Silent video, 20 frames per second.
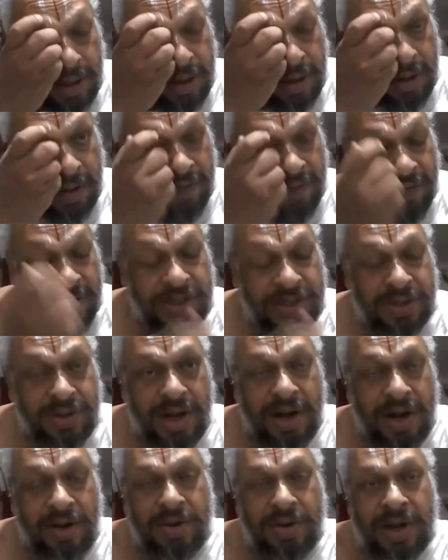First you
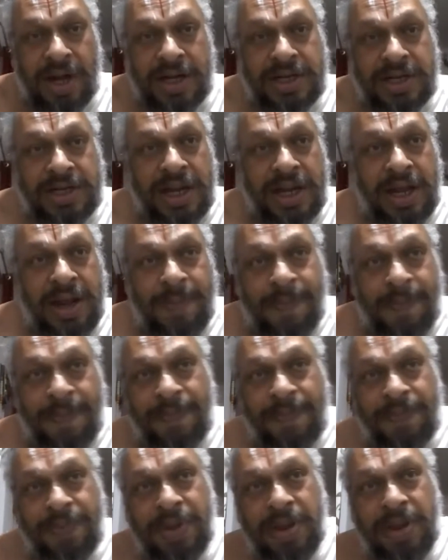have to actually
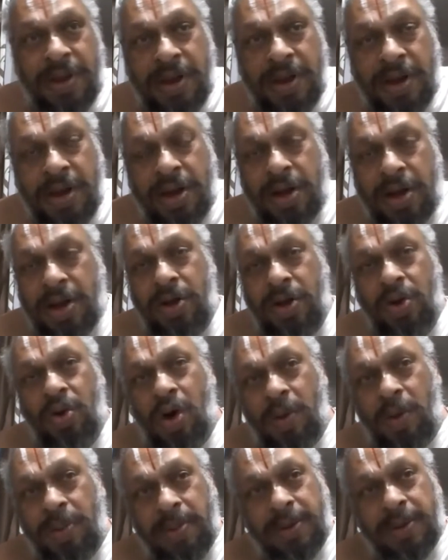do
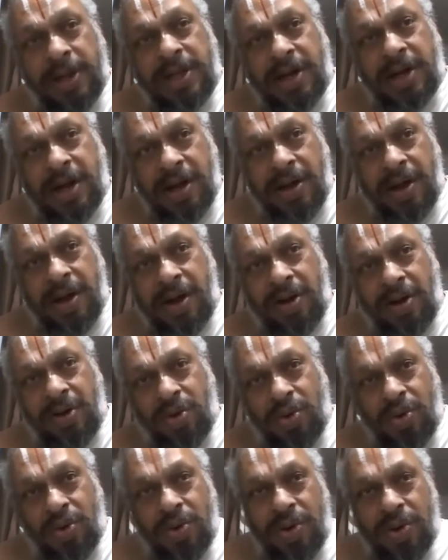Abhimantrana, you have
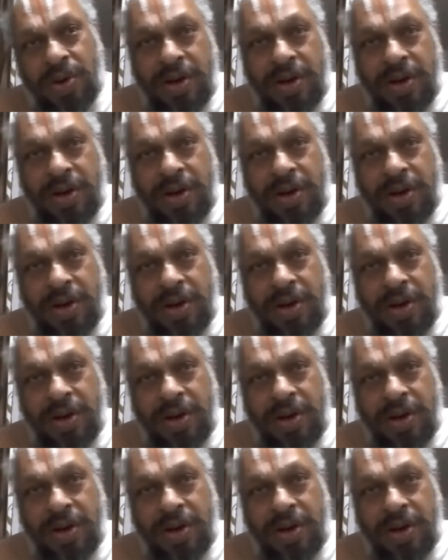to